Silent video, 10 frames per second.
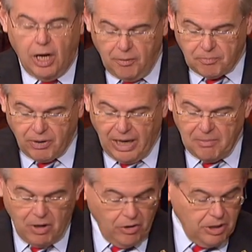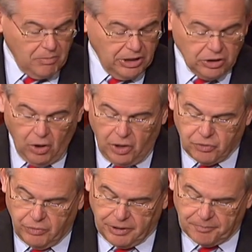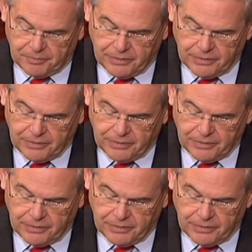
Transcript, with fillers: of primary money laundering.